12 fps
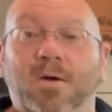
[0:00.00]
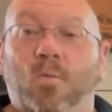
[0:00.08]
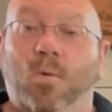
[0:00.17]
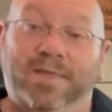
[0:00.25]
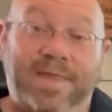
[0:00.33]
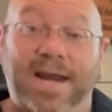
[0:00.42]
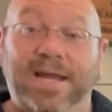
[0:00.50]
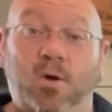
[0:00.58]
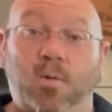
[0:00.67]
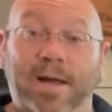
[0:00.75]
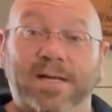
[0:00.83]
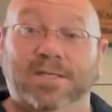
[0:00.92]
What that
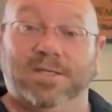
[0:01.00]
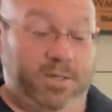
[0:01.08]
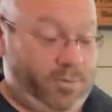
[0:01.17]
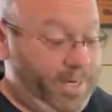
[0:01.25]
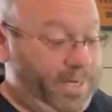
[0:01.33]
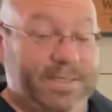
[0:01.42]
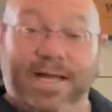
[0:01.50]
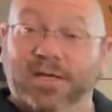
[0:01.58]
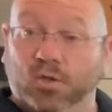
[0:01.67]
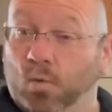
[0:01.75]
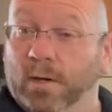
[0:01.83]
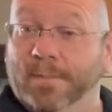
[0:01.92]
equates to is a
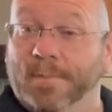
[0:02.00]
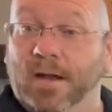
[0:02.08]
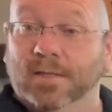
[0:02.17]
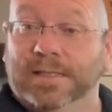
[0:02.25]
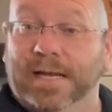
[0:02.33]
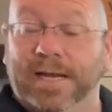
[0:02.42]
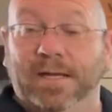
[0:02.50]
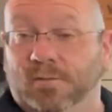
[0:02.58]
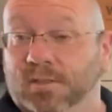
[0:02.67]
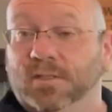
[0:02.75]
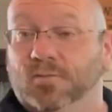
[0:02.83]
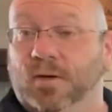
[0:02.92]
20-pound tank,
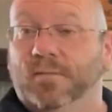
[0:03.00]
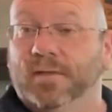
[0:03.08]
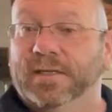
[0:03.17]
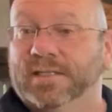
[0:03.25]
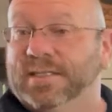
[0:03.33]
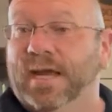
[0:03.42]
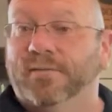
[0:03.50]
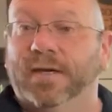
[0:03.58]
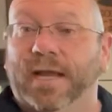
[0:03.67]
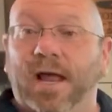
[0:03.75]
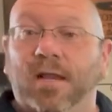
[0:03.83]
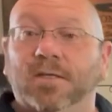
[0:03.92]
which is roughly 7
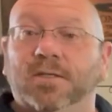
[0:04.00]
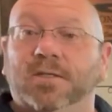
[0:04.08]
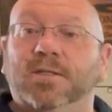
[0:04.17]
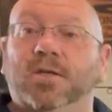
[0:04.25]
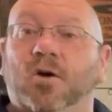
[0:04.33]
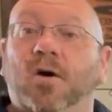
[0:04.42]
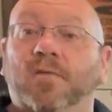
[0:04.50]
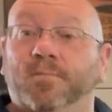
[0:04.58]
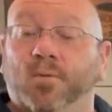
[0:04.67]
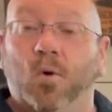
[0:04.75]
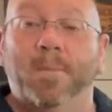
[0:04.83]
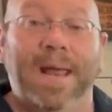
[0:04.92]
gallons or so of
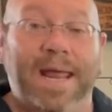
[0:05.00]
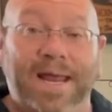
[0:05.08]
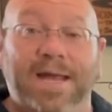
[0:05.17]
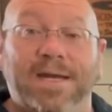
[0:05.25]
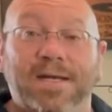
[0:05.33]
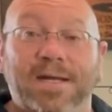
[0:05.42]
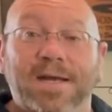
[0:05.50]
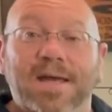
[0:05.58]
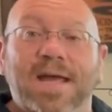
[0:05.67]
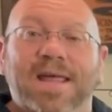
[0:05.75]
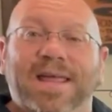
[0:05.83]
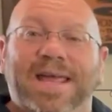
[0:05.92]
propane.
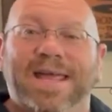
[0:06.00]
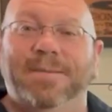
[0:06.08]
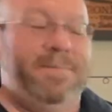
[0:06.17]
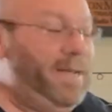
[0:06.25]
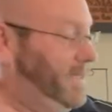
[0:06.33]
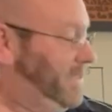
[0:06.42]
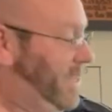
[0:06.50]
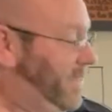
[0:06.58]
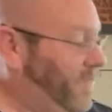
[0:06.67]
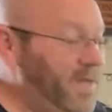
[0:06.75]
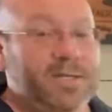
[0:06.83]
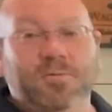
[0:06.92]
It means
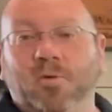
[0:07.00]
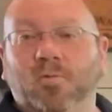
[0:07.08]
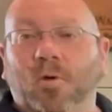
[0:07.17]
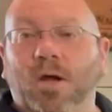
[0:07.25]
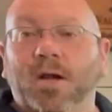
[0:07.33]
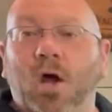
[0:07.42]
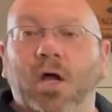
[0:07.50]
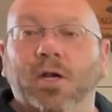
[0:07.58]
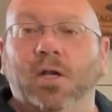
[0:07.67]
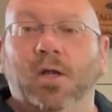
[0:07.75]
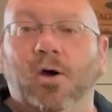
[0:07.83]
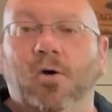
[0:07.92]
this will run
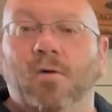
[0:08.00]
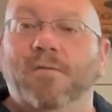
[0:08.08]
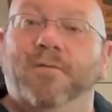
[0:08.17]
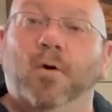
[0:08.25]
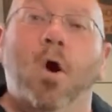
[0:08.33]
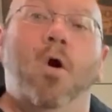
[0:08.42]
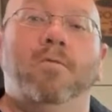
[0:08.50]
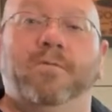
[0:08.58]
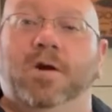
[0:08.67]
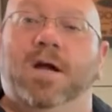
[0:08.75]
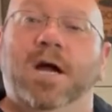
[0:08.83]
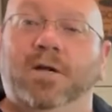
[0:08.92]
on low for over
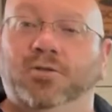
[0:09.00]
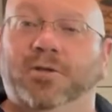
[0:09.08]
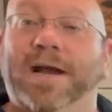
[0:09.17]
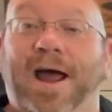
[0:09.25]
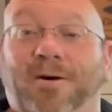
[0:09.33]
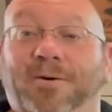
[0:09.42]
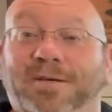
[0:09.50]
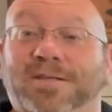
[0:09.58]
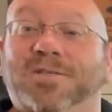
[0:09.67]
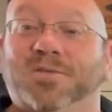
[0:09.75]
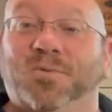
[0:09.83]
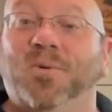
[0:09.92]
100 hours
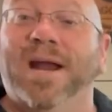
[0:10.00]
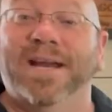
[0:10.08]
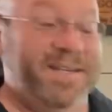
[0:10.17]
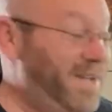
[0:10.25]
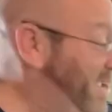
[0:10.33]
straight.